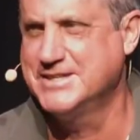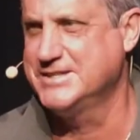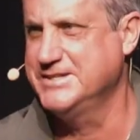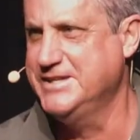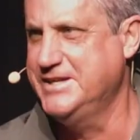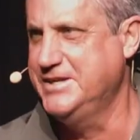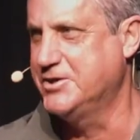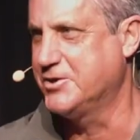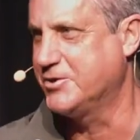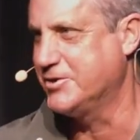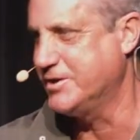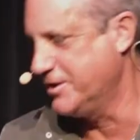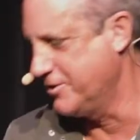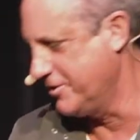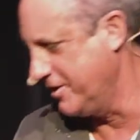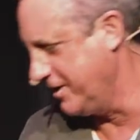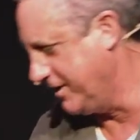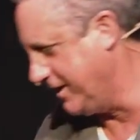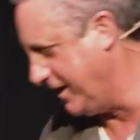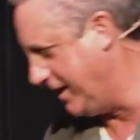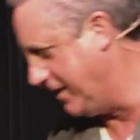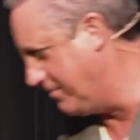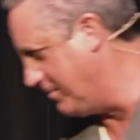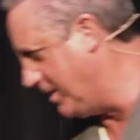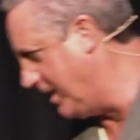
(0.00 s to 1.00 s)
leader here
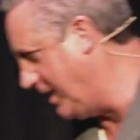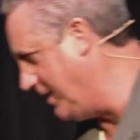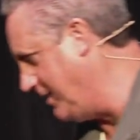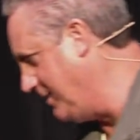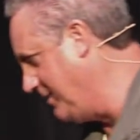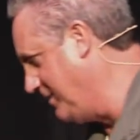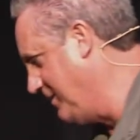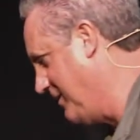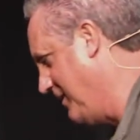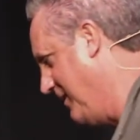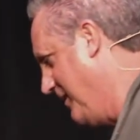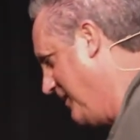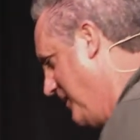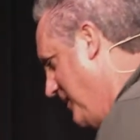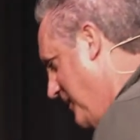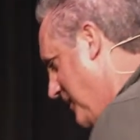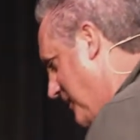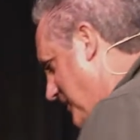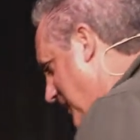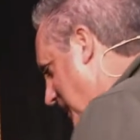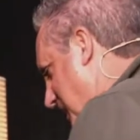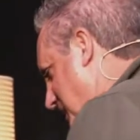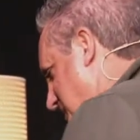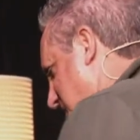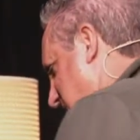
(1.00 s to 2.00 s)
today, man.
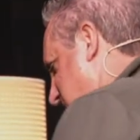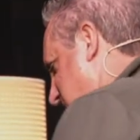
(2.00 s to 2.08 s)
Glad to